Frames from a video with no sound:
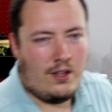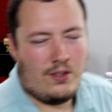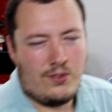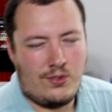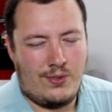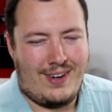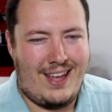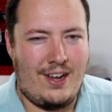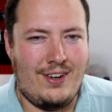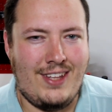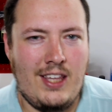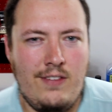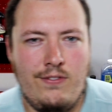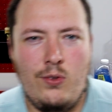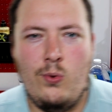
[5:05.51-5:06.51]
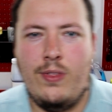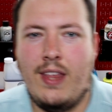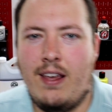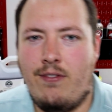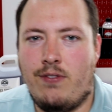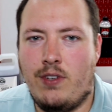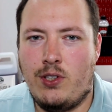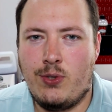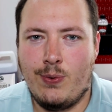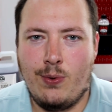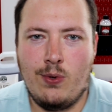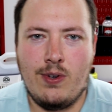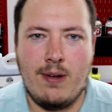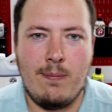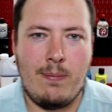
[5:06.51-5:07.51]
So now to give you that
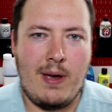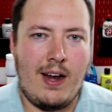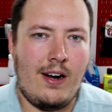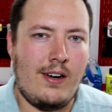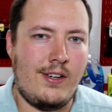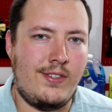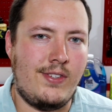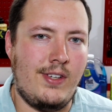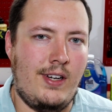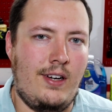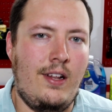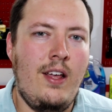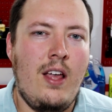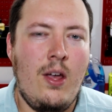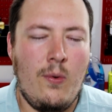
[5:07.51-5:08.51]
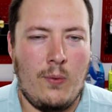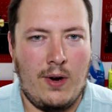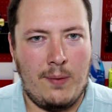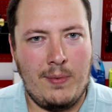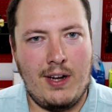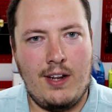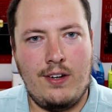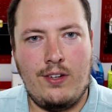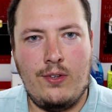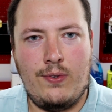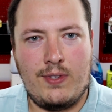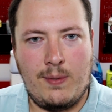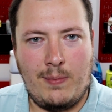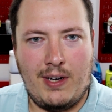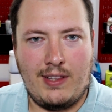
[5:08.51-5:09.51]
visual comparison, what I'm gonna do
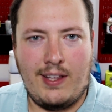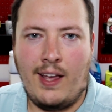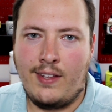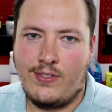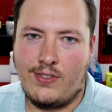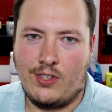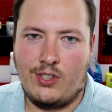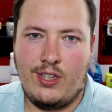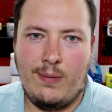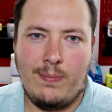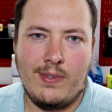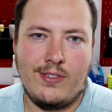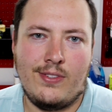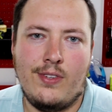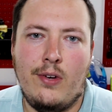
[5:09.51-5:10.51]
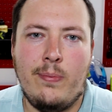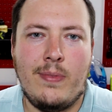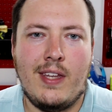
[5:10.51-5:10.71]
is I'm gonna test the cheapest soap